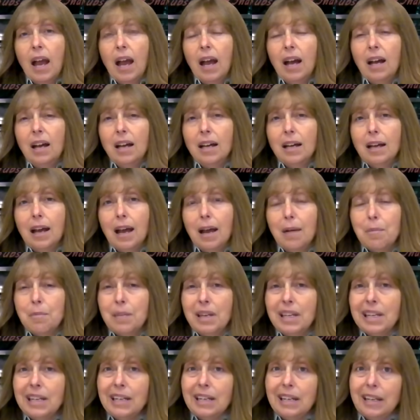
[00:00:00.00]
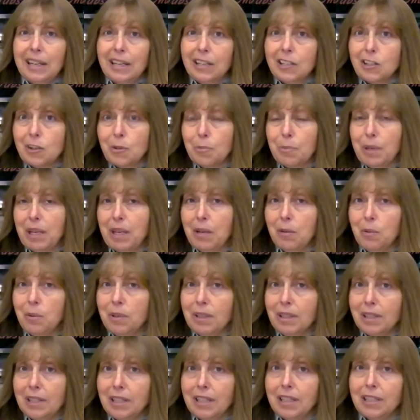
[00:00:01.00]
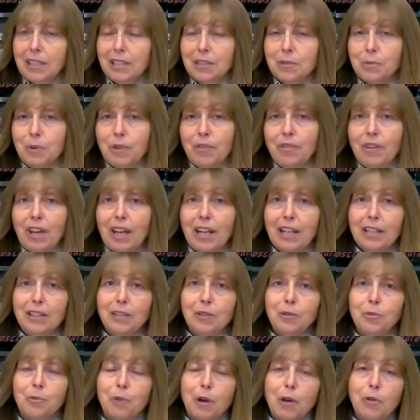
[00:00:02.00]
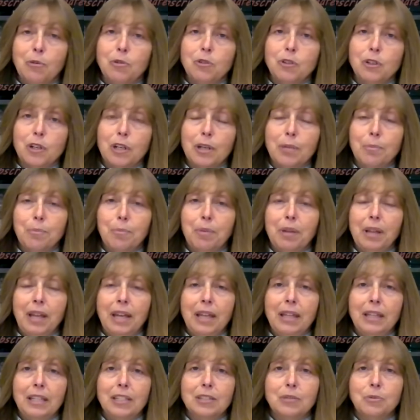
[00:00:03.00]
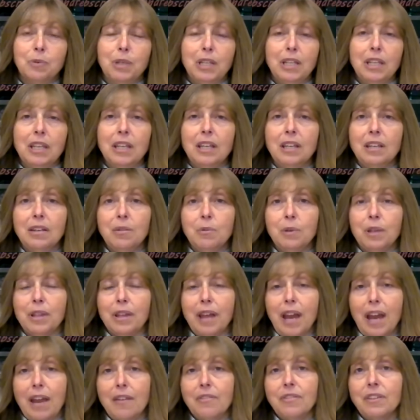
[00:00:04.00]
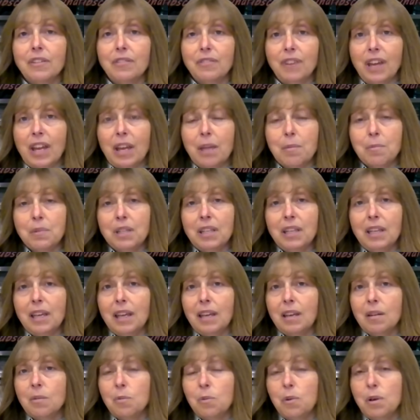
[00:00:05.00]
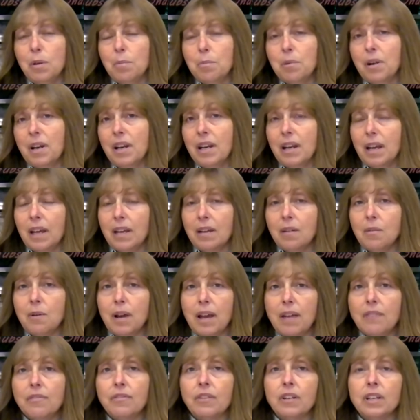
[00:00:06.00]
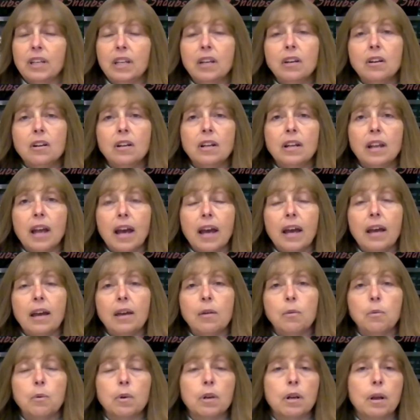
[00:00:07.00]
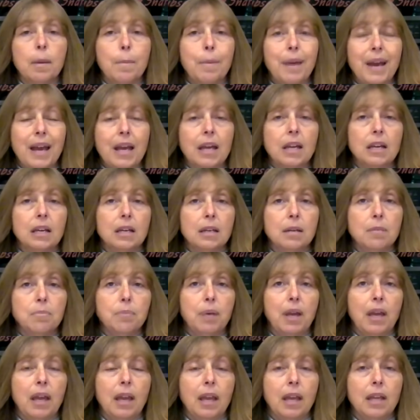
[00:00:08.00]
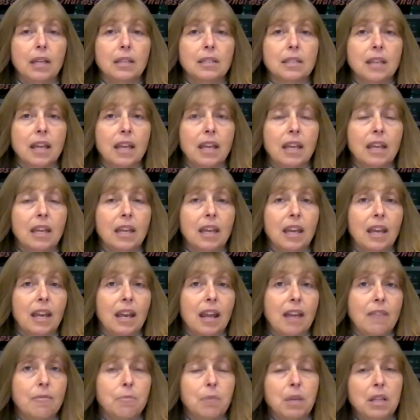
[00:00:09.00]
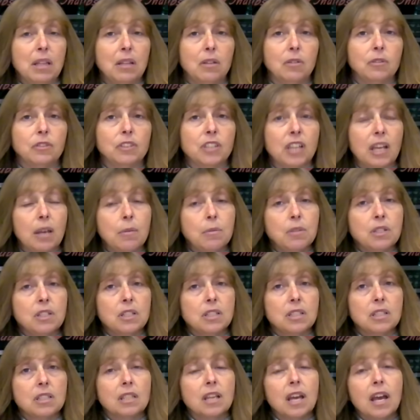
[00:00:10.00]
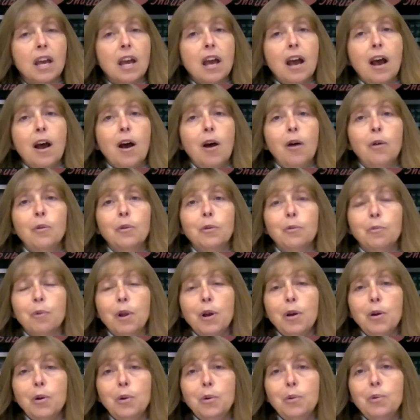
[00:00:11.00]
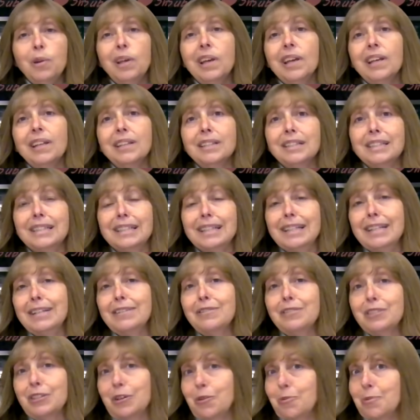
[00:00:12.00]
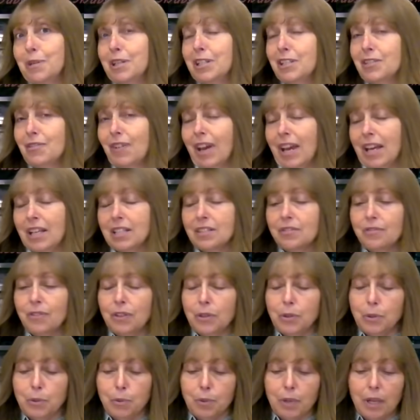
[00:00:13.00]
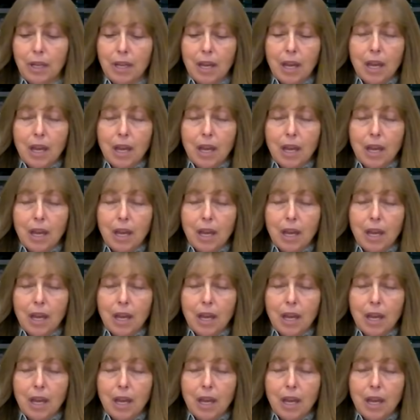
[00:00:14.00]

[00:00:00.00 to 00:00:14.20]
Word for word: I'm making an extra big one because we've got a little road trip planned this weekend with half the family, and what Brett and I don't have for dinner tonight, we're going to pack up and have meatloaf sandwiches on the road instead of so much fast food.